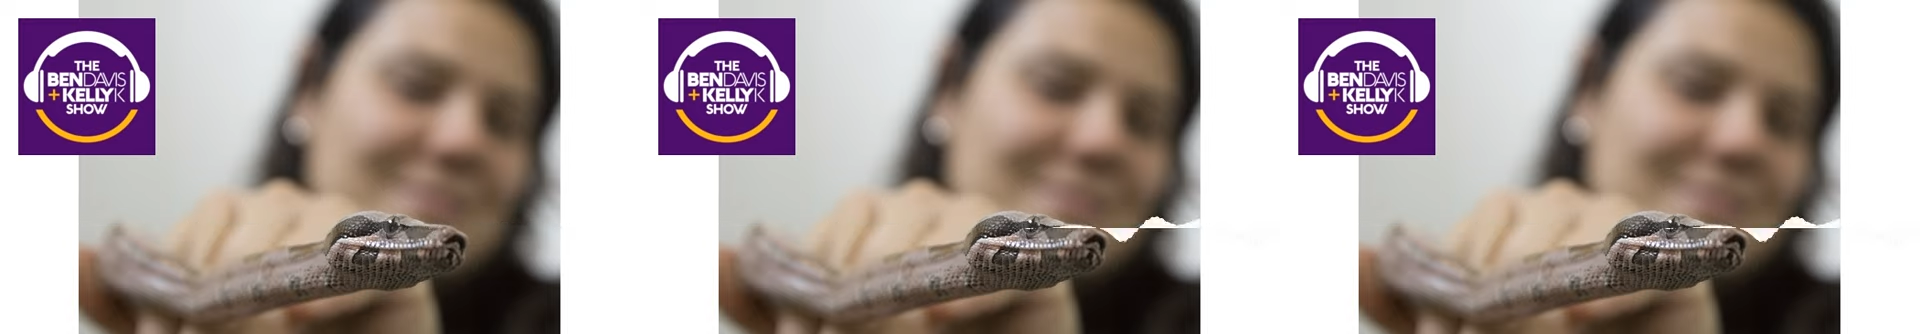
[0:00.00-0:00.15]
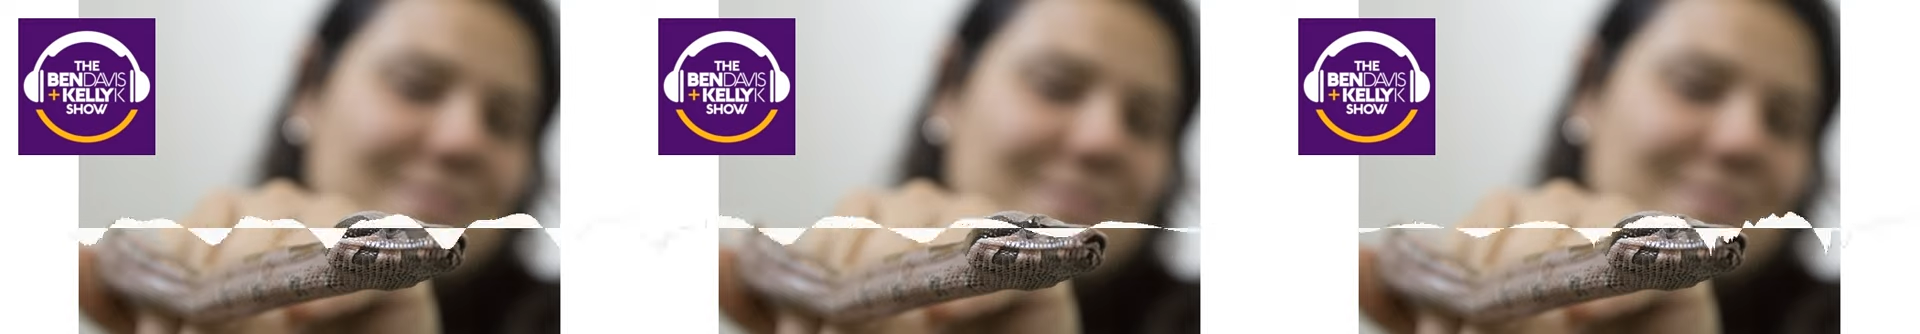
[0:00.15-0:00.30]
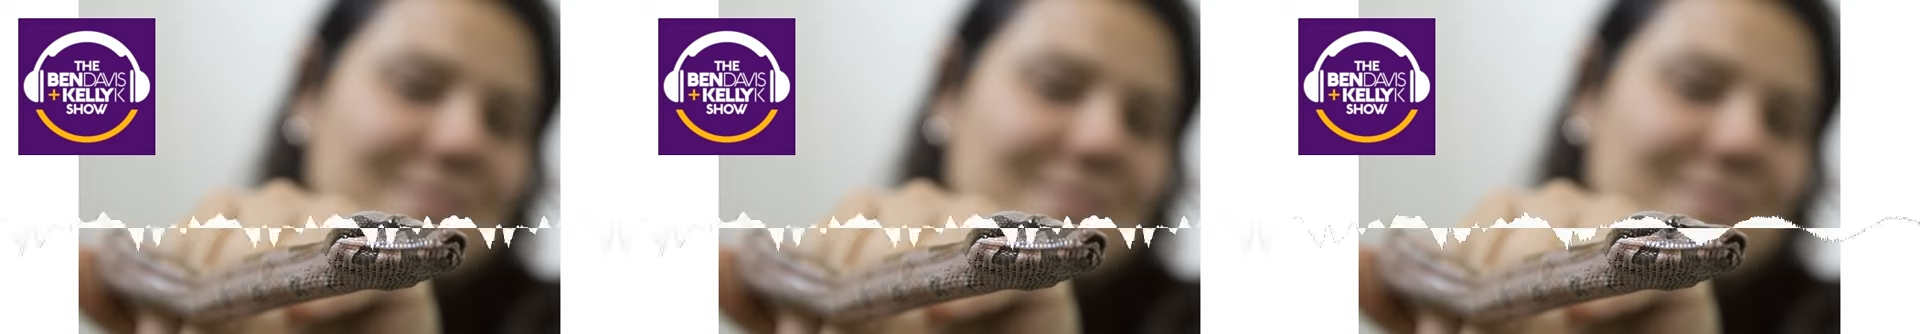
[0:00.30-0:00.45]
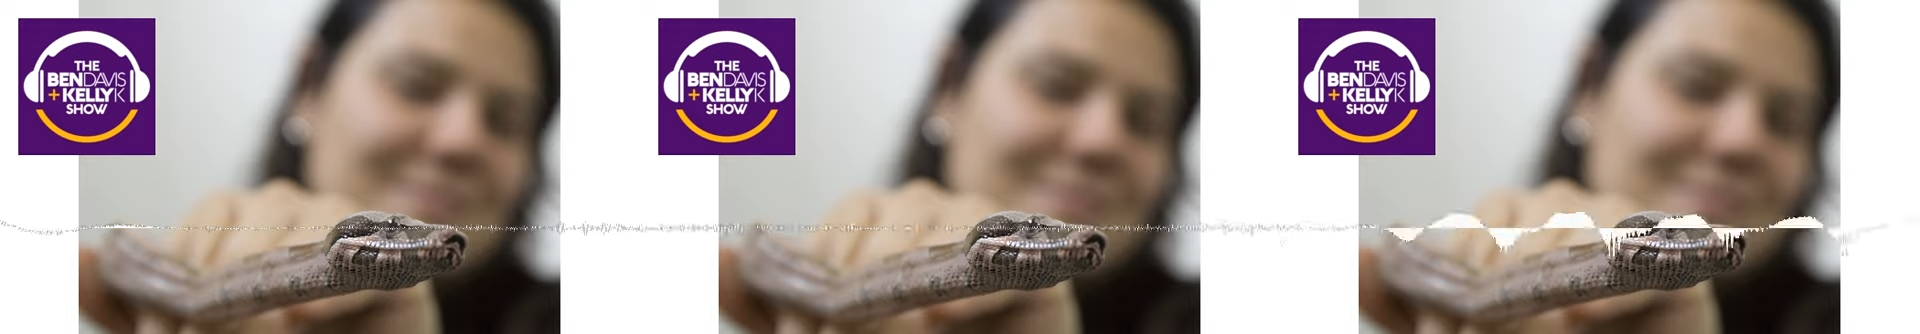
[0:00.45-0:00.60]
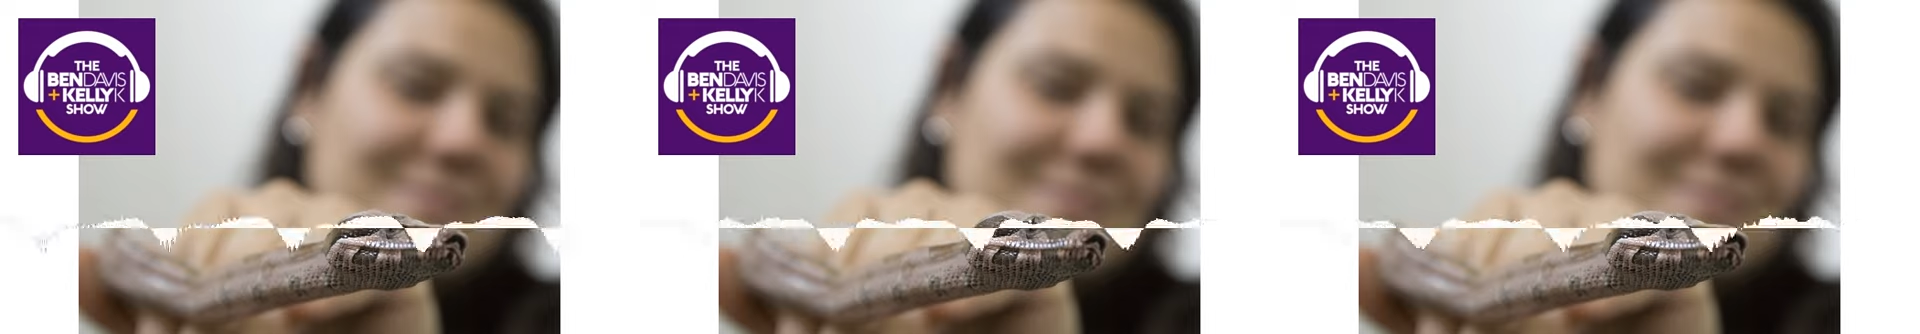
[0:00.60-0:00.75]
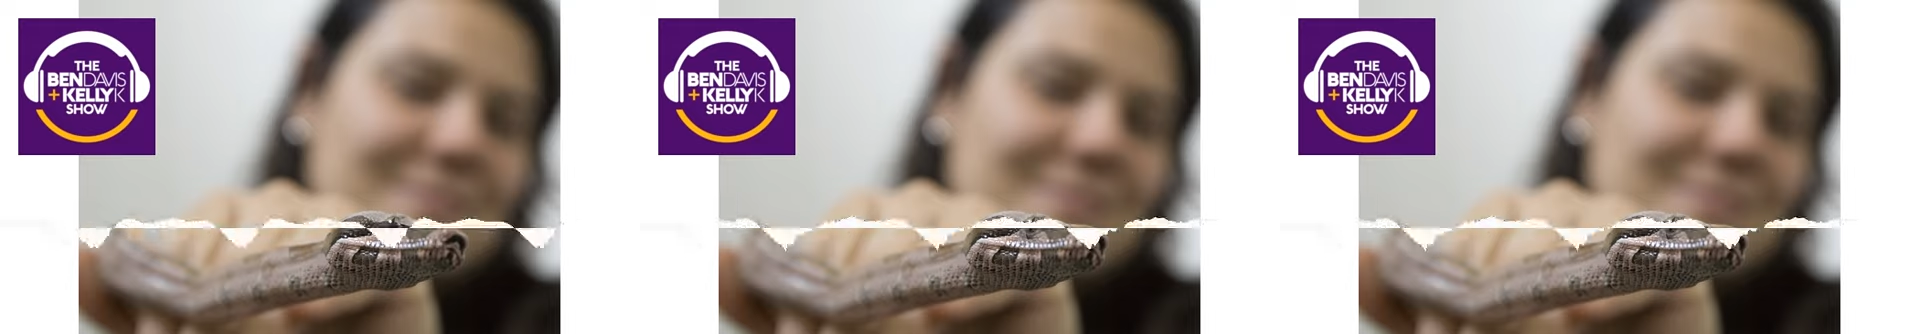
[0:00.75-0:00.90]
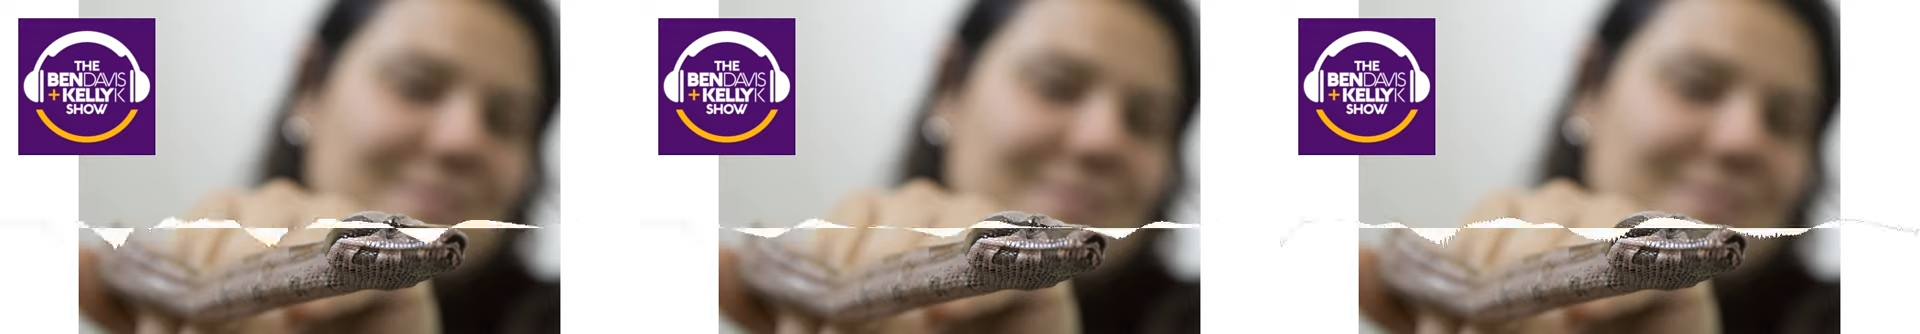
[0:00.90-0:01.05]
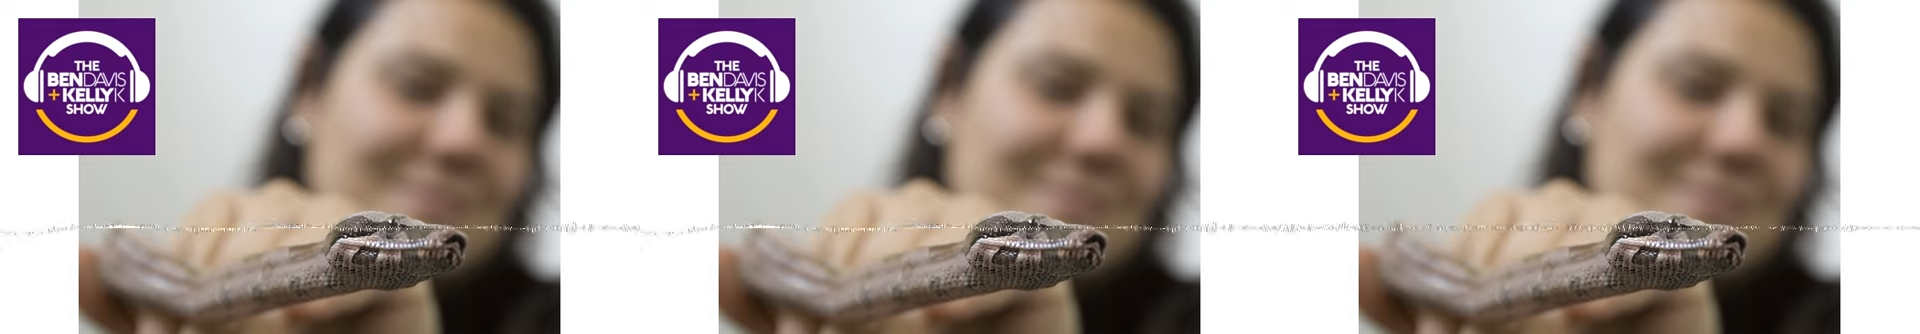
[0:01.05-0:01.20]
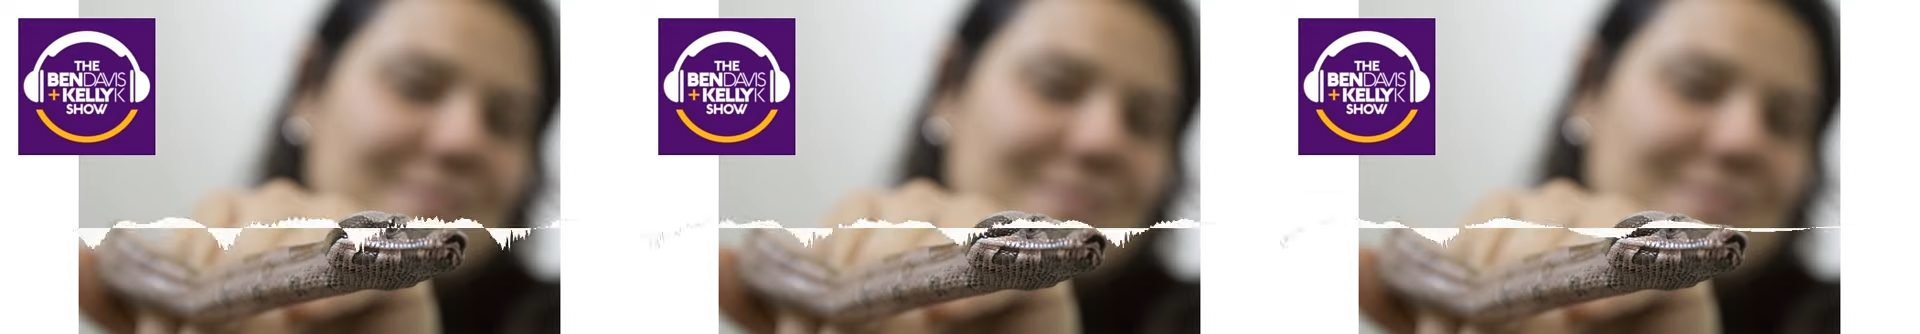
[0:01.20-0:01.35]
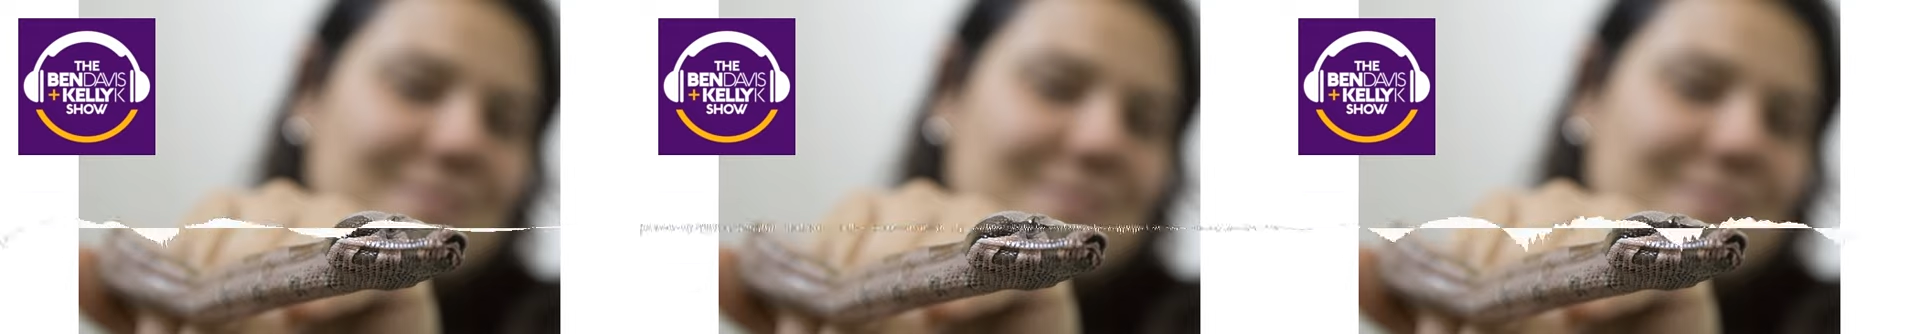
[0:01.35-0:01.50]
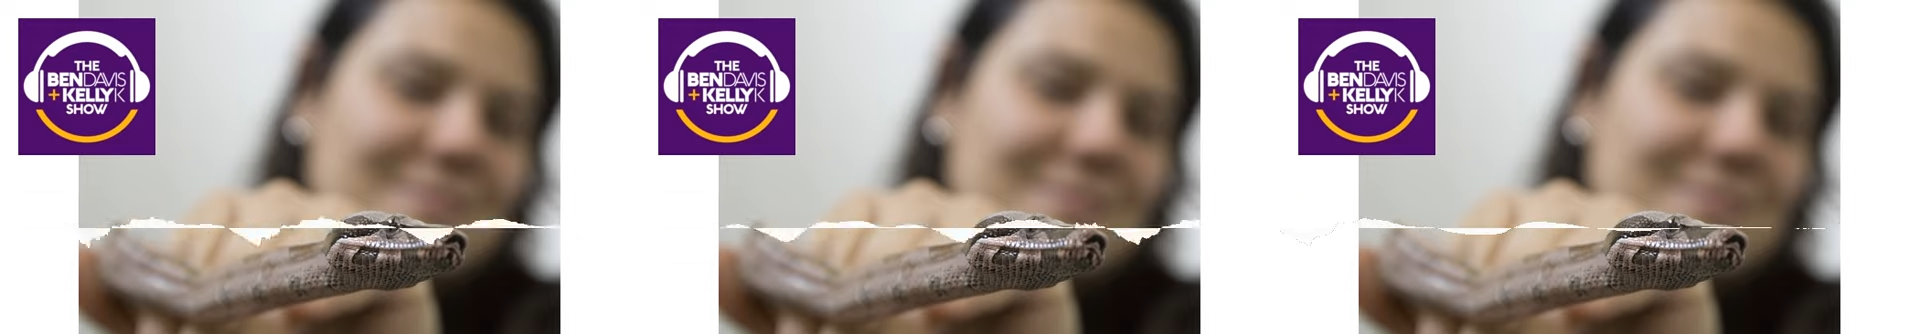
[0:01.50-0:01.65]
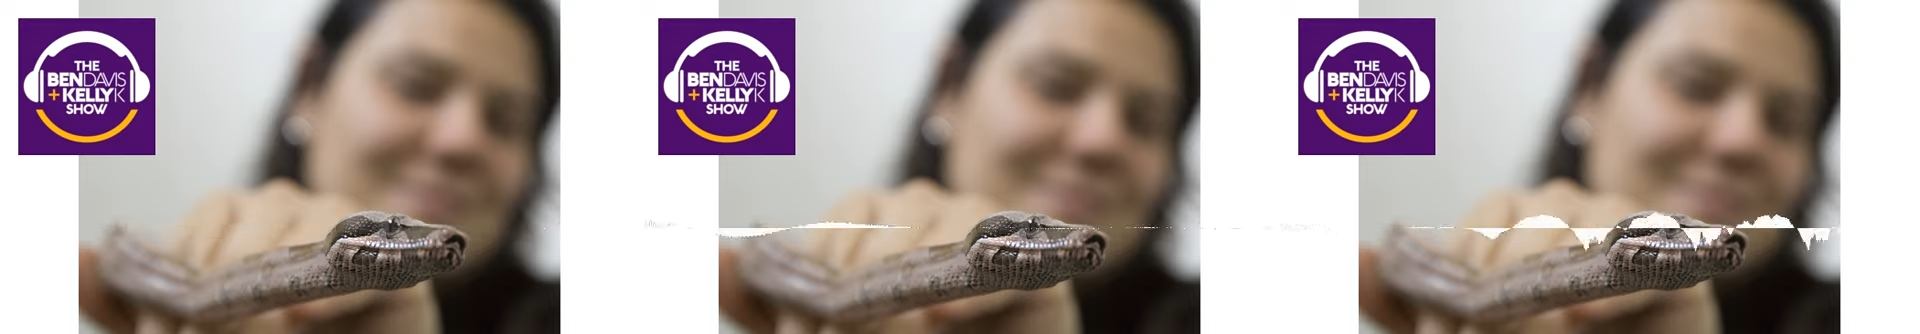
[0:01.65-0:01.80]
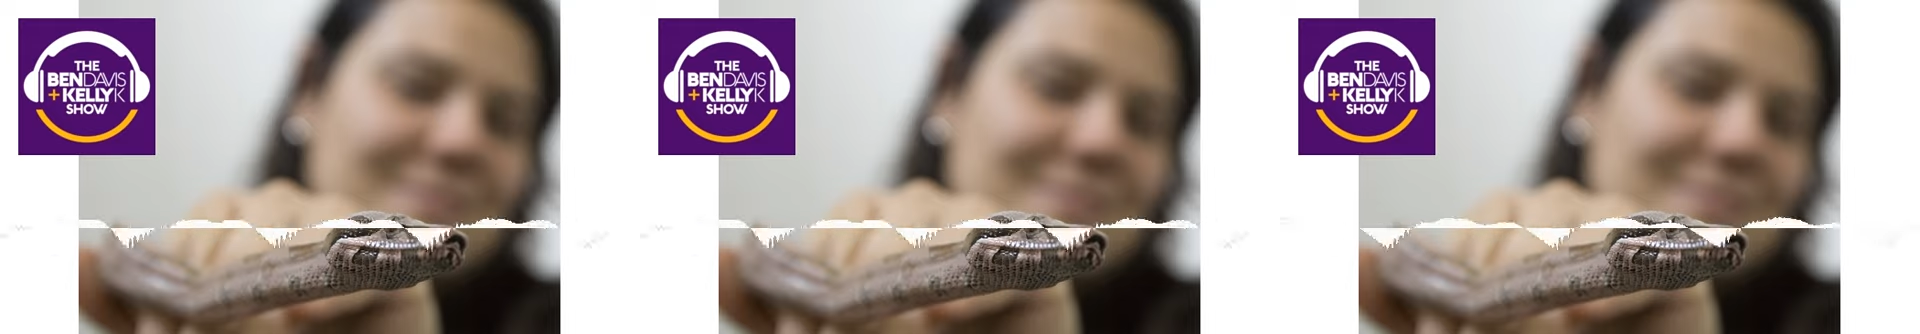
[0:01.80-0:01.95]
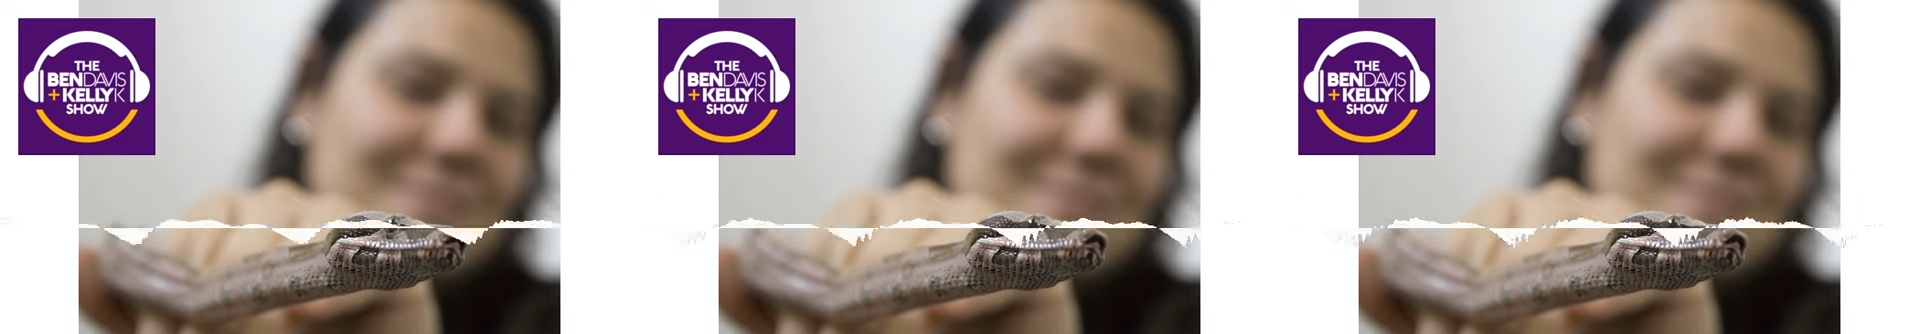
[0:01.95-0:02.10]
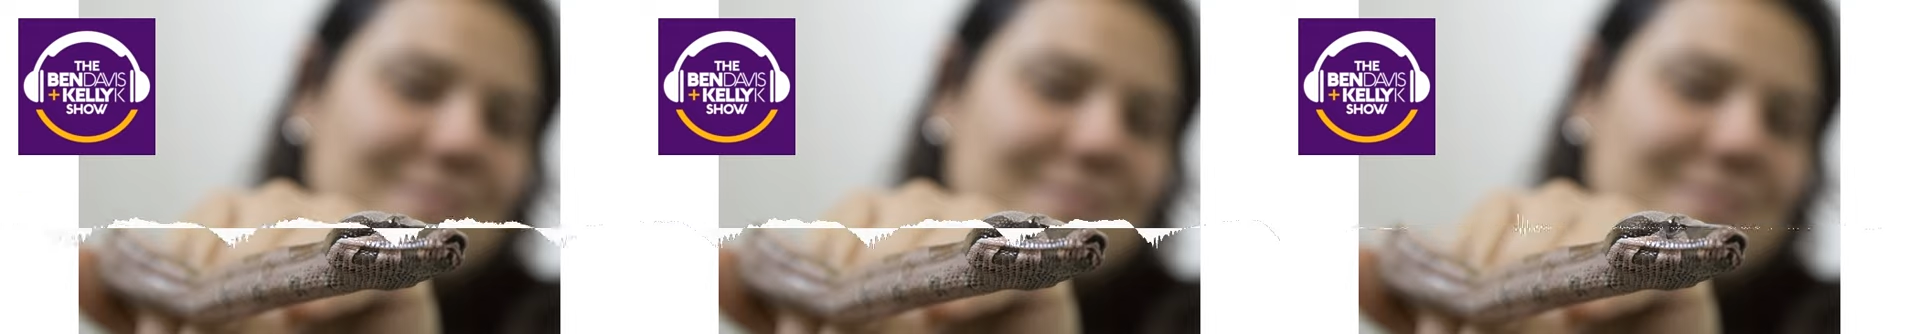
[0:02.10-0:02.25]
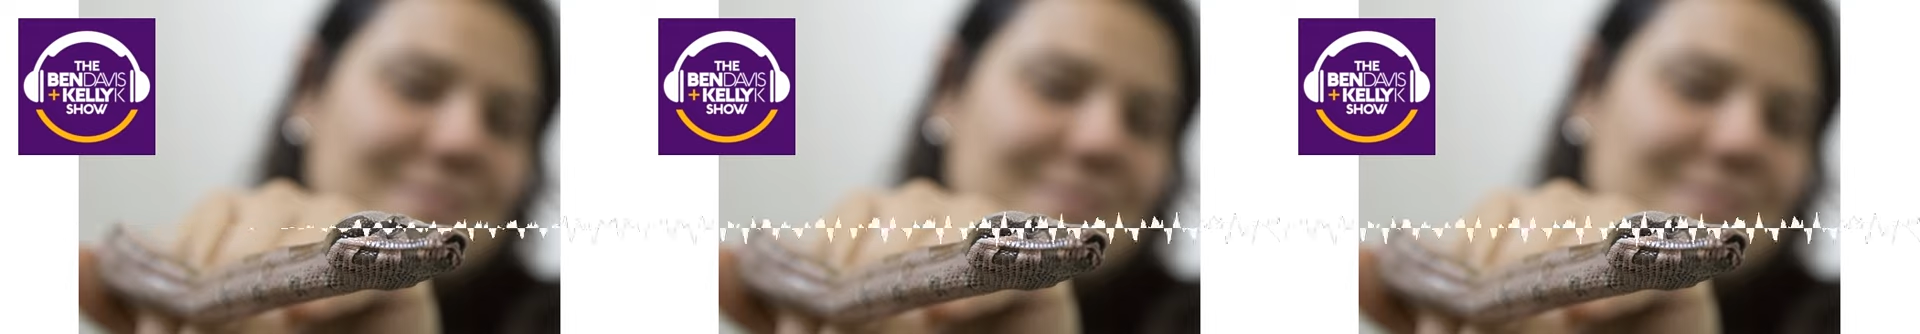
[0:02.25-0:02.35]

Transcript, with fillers: we've all seen the movie Snakes on a Plane, right?